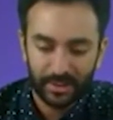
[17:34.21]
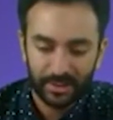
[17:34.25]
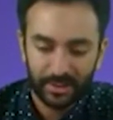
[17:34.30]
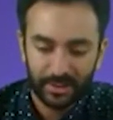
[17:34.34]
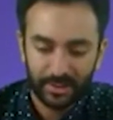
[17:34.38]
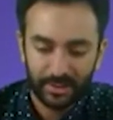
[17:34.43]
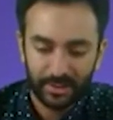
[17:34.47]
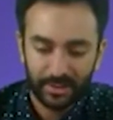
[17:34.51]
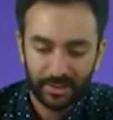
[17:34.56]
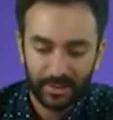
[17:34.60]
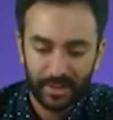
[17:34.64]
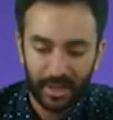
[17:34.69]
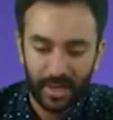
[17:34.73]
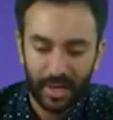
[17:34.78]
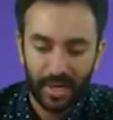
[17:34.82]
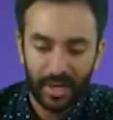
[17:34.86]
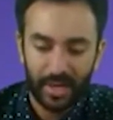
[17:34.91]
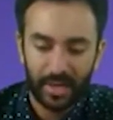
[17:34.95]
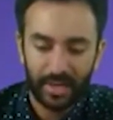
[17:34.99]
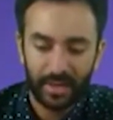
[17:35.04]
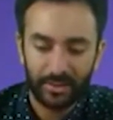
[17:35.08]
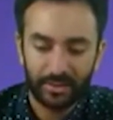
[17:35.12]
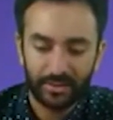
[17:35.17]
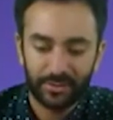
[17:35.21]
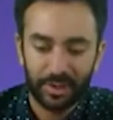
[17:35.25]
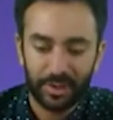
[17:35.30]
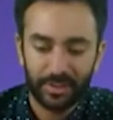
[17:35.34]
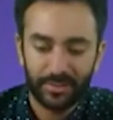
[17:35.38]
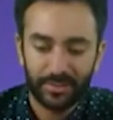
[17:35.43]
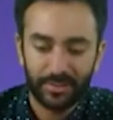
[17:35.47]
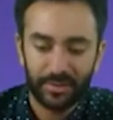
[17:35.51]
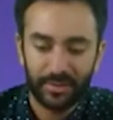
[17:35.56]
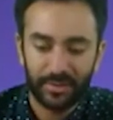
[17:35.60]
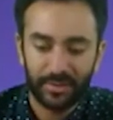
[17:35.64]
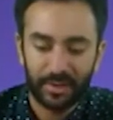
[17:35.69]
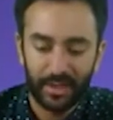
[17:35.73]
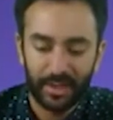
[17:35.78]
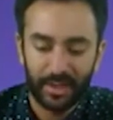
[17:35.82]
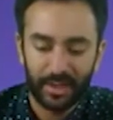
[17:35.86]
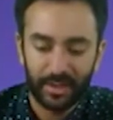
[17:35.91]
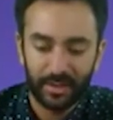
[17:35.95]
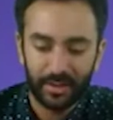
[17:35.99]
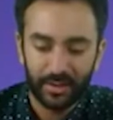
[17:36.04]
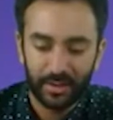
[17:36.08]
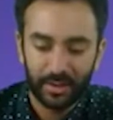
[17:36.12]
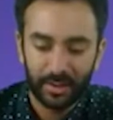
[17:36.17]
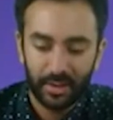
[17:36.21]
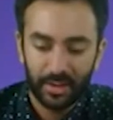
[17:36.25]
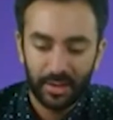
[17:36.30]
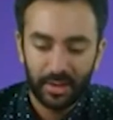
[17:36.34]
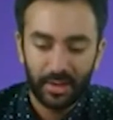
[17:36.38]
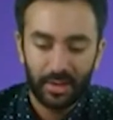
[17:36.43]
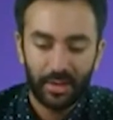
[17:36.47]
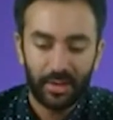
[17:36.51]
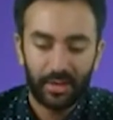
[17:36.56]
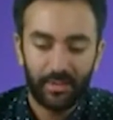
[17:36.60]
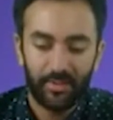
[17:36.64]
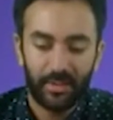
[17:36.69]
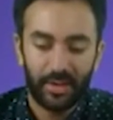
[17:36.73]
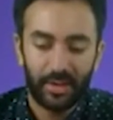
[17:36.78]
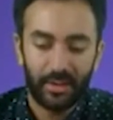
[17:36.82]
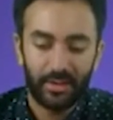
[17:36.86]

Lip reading: So let's add a transparent layer,